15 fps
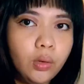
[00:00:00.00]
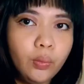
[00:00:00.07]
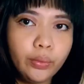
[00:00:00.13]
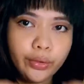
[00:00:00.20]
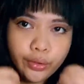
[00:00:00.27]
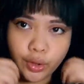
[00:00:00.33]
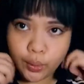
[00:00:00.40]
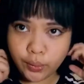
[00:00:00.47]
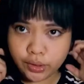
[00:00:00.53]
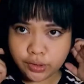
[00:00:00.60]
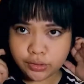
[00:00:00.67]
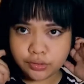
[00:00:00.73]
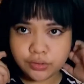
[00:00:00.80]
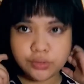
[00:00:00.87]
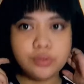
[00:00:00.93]
Now we're going
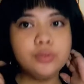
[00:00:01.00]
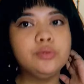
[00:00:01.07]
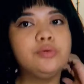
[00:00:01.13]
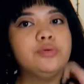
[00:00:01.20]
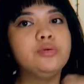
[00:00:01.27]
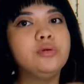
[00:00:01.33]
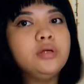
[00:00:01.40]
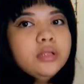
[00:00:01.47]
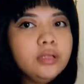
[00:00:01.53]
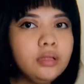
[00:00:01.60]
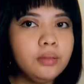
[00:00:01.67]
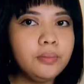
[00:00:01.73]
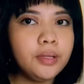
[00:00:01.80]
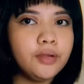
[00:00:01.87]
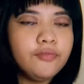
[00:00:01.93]
to do a
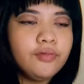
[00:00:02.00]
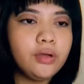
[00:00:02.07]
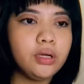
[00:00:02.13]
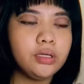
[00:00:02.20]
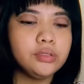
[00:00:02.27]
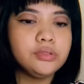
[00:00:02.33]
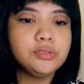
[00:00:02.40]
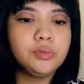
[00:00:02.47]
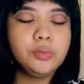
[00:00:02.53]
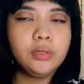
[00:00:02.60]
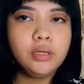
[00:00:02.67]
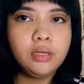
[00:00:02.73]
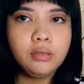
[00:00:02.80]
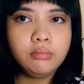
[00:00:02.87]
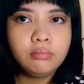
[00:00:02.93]
little bit of
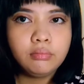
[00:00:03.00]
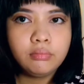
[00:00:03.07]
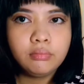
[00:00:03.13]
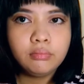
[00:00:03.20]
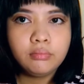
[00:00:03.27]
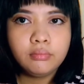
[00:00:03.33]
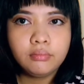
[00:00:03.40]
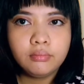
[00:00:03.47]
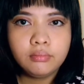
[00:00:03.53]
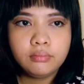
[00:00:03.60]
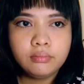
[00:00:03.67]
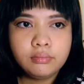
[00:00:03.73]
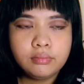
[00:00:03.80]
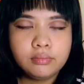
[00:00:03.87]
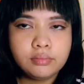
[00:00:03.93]
contour.
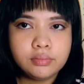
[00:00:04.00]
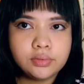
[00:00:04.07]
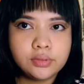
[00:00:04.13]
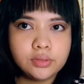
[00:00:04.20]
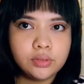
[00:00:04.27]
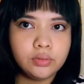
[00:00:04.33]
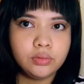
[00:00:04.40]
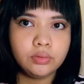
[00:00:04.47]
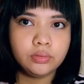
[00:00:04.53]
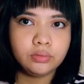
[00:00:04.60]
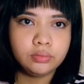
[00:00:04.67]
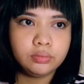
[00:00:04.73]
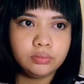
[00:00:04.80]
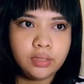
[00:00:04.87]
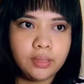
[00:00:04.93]
So
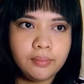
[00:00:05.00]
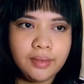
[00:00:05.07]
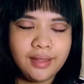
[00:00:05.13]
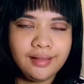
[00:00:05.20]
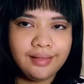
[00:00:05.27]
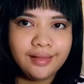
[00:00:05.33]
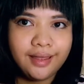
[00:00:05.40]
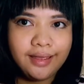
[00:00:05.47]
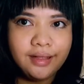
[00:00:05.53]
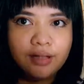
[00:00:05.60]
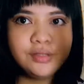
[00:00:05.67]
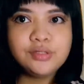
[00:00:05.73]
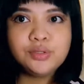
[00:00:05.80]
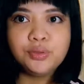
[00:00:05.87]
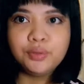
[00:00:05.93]
my light
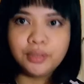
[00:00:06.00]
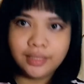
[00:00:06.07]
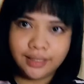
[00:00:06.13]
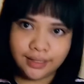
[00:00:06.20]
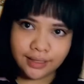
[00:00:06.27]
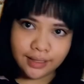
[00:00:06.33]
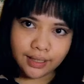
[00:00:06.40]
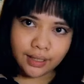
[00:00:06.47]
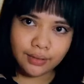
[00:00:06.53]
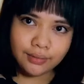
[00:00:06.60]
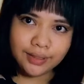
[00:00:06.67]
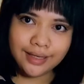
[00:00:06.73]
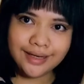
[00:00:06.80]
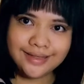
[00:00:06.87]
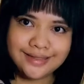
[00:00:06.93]
is running out
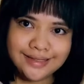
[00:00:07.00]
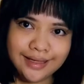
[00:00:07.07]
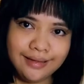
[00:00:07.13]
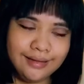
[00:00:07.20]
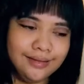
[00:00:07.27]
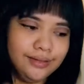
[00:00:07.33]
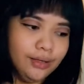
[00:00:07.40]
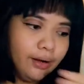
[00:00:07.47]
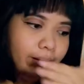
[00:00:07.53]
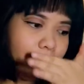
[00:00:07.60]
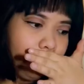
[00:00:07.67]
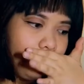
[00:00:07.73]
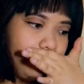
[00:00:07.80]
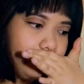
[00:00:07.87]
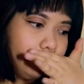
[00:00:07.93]
and it's getting dark.